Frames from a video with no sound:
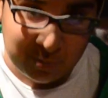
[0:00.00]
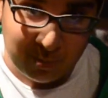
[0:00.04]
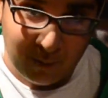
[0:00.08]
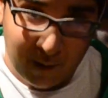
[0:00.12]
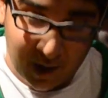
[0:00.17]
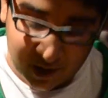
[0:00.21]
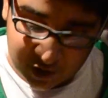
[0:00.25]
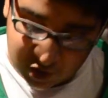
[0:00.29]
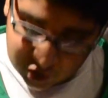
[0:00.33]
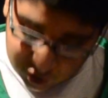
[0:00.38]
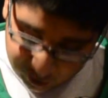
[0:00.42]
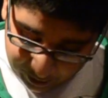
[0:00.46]

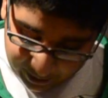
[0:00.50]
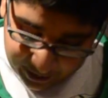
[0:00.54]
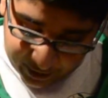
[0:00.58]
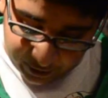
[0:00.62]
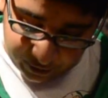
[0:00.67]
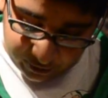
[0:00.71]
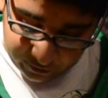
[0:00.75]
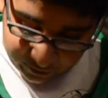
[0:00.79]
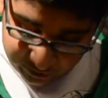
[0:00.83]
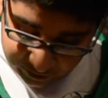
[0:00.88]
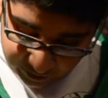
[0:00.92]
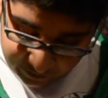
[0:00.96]
much
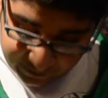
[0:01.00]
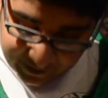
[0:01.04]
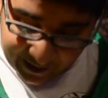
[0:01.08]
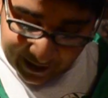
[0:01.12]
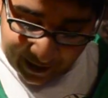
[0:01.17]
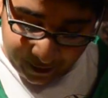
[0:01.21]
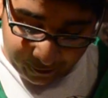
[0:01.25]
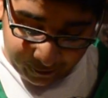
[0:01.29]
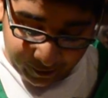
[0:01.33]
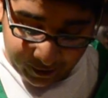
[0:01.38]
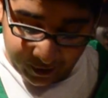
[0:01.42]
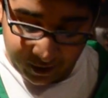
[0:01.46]
greater than the
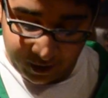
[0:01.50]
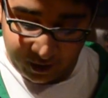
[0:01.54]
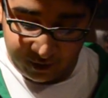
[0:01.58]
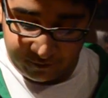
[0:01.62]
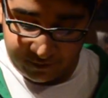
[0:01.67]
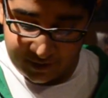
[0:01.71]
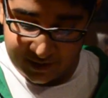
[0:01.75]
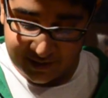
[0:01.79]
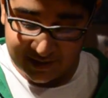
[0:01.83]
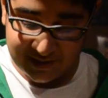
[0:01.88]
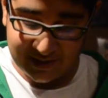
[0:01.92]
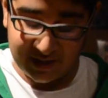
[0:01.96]
area of
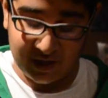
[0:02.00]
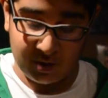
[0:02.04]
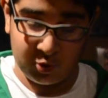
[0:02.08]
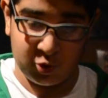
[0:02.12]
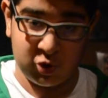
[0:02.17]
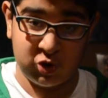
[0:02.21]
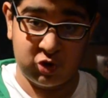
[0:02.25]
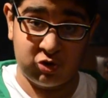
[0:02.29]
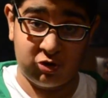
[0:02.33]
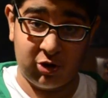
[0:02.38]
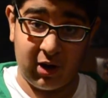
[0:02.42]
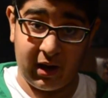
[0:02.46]
this single
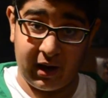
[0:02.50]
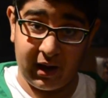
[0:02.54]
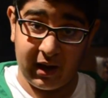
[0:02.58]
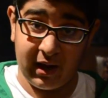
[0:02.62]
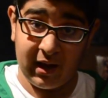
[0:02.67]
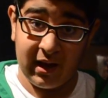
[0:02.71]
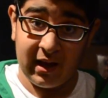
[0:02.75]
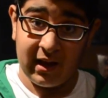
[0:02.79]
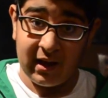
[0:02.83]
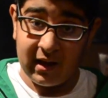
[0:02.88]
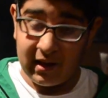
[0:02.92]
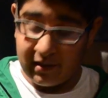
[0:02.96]
string.
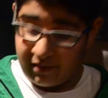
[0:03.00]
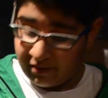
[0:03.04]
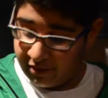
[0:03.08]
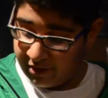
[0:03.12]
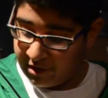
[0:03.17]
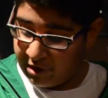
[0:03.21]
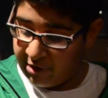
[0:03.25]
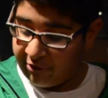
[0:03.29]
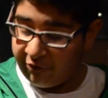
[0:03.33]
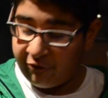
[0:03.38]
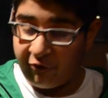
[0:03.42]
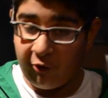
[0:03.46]

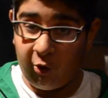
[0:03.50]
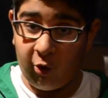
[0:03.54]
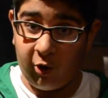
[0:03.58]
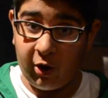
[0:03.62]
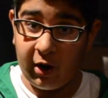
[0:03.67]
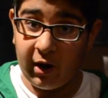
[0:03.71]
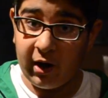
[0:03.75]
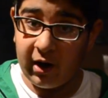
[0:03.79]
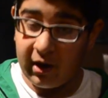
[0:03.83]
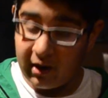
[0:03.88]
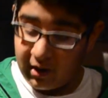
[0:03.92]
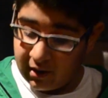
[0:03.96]

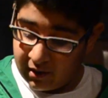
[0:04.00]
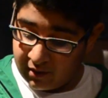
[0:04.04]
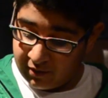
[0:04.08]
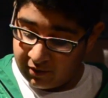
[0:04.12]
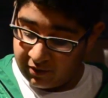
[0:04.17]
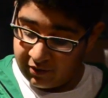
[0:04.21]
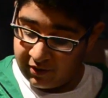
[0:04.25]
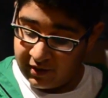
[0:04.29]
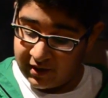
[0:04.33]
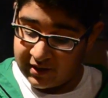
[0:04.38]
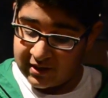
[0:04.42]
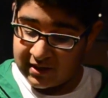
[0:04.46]
Therefore,
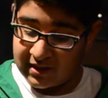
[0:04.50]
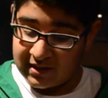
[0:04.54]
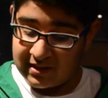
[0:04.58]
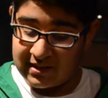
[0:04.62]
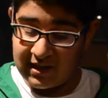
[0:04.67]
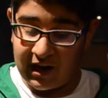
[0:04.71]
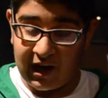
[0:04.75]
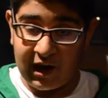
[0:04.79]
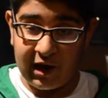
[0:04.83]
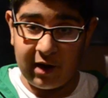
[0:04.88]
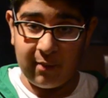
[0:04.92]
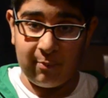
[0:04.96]
this
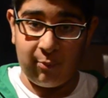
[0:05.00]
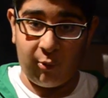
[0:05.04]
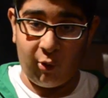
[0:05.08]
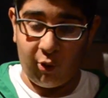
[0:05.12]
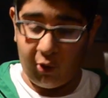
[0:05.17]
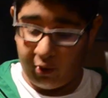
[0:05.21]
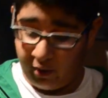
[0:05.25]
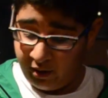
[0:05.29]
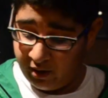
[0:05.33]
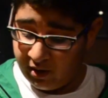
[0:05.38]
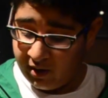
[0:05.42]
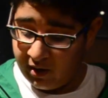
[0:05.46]
entire
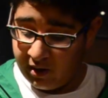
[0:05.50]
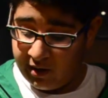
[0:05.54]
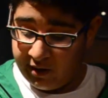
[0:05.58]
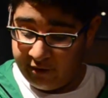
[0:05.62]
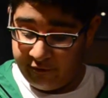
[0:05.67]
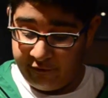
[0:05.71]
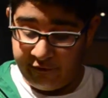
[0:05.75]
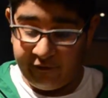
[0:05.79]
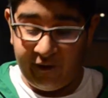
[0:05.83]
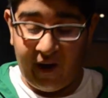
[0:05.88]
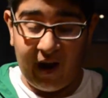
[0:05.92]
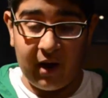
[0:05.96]
board
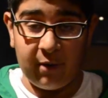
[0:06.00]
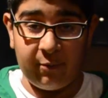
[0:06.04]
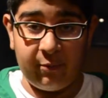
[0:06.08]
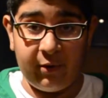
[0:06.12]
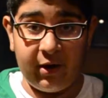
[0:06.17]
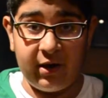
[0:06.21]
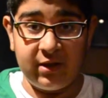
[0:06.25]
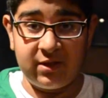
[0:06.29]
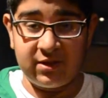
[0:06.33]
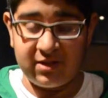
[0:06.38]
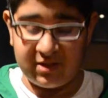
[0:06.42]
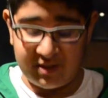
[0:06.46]

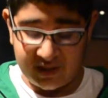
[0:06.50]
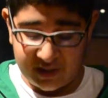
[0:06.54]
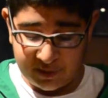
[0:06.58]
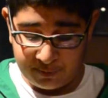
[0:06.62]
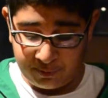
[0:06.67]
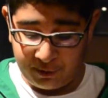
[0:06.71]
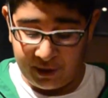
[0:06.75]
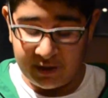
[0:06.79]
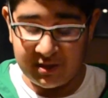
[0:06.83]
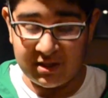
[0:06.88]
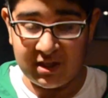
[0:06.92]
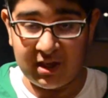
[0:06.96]
vibrates,
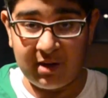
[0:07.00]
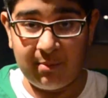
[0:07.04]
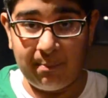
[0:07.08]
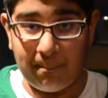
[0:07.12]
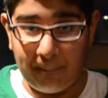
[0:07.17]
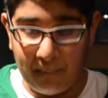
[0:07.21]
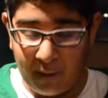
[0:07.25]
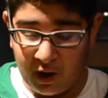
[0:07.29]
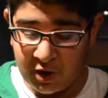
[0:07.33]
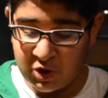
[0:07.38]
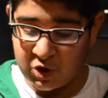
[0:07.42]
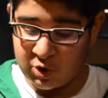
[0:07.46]
displacing
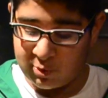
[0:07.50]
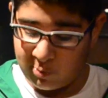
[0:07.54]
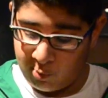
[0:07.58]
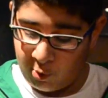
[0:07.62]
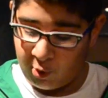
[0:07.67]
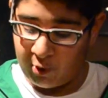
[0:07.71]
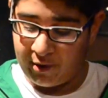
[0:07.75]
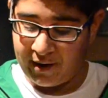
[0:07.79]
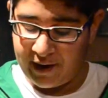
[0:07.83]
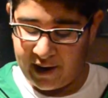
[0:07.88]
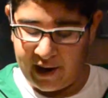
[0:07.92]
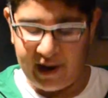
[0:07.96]
much
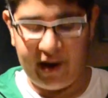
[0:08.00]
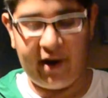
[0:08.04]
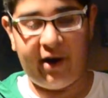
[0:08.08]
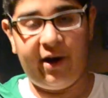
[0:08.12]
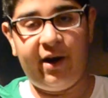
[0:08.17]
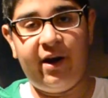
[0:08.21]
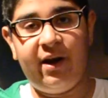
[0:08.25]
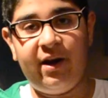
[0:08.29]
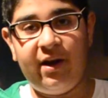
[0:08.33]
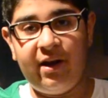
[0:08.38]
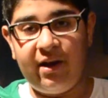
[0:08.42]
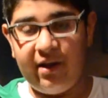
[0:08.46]
more
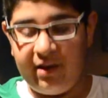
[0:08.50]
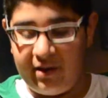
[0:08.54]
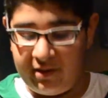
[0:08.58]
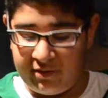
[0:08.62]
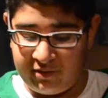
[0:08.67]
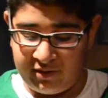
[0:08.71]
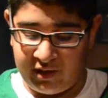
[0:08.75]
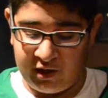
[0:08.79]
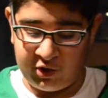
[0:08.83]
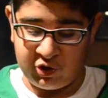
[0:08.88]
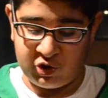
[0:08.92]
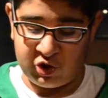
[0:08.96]
air
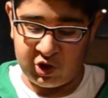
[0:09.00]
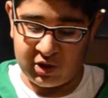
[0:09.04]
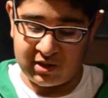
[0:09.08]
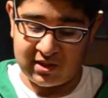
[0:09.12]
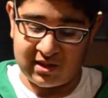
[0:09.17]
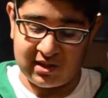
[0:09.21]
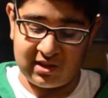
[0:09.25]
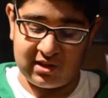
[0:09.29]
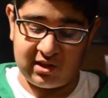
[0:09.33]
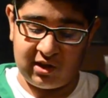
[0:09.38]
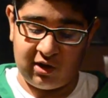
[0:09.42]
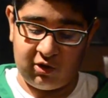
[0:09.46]
than just
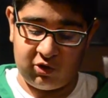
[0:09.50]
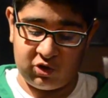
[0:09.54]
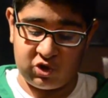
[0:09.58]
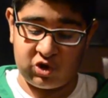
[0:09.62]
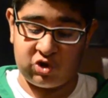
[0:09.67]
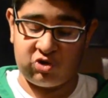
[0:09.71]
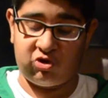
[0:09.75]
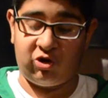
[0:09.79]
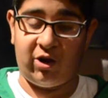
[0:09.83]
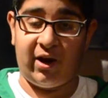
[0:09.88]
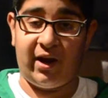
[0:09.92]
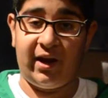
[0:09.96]
this little
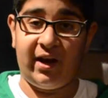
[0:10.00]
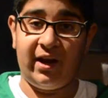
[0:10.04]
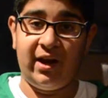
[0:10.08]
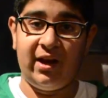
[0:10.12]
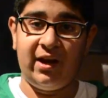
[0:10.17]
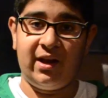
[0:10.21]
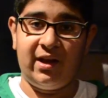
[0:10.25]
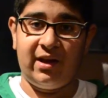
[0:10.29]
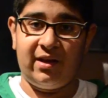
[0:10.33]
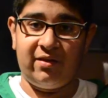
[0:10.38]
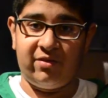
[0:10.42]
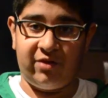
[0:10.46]
string,
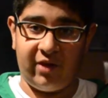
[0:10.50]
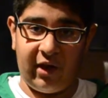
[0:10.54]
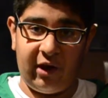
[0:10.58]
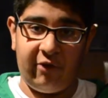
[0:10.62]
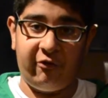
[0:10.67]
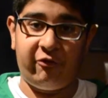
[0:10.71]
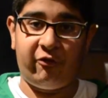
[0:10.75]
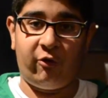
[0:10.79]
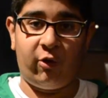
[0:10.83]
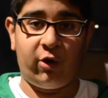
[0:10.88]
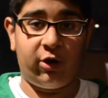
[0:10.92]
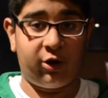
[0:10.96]

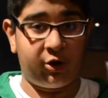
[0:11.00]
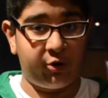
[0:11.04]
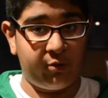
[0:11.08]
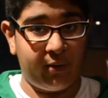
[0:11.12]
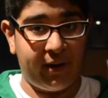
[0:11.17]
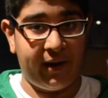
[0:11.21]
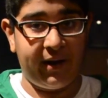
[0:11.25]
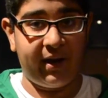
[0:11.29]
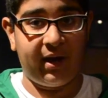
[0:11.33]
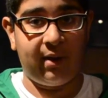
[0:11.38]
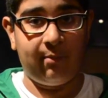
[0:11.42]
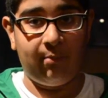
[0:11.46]
therefore
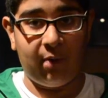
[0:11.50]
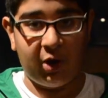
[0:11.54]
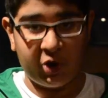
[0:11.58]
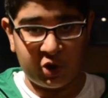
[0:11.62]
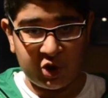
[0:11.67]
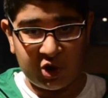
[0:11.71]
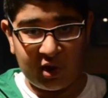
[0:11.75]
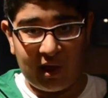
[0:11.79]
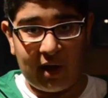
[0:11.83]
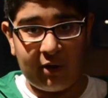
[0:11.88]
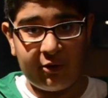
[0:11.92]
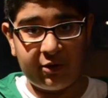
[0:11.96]
creating a
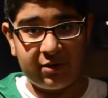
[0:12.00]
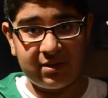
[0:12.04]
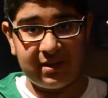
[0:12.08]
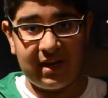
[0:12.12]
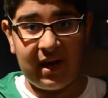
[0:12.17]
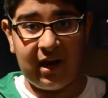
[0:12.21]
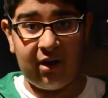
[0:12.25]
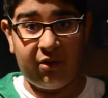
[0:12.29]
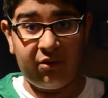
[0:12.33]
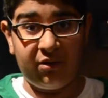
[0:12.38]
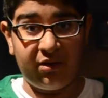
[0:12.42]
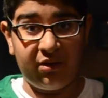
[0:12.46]
much louder sound.